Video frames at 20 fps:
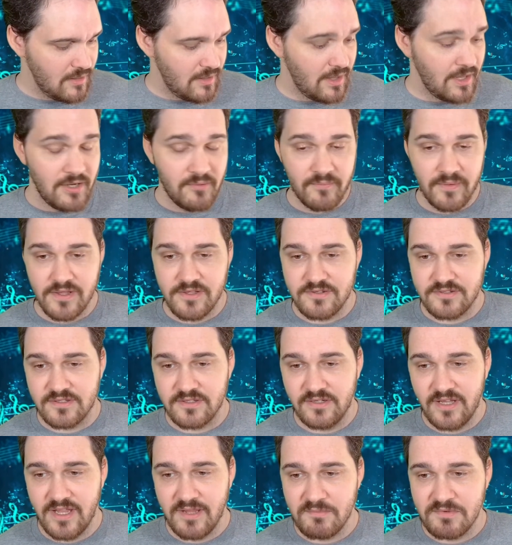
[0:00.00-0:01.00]
Anyways,
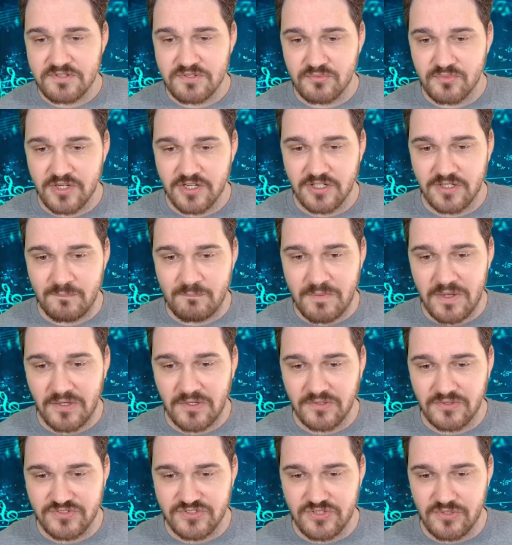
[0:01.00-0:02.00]
the name isn't ringing a
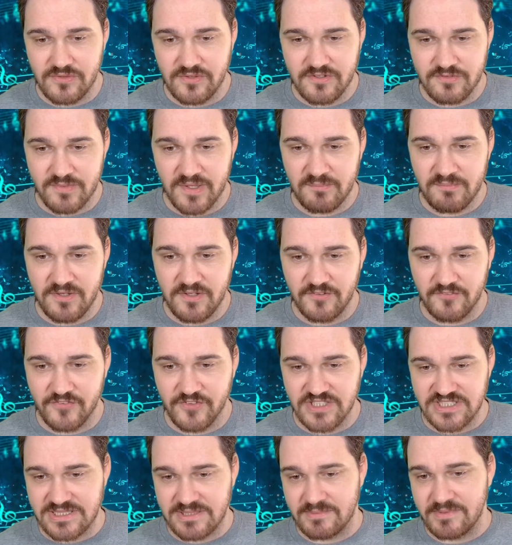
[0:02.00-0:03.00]
bell, so this might be the
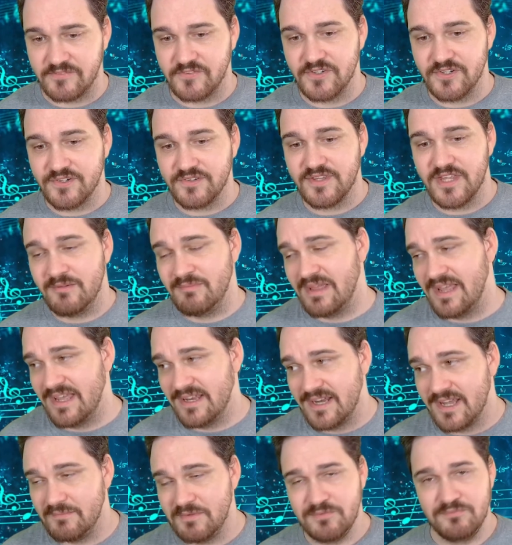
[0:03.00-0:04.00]
first time I've heard them,
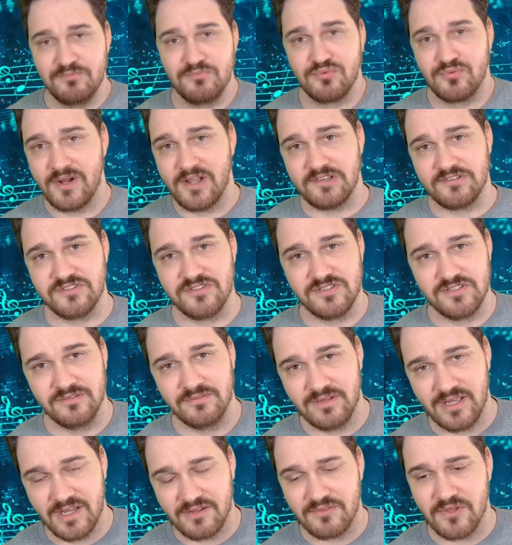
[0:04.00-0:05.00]
and I'm impressed
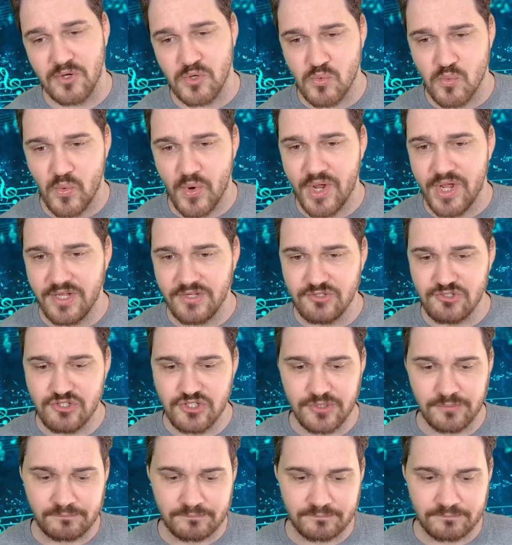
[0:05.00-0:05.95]
at their range.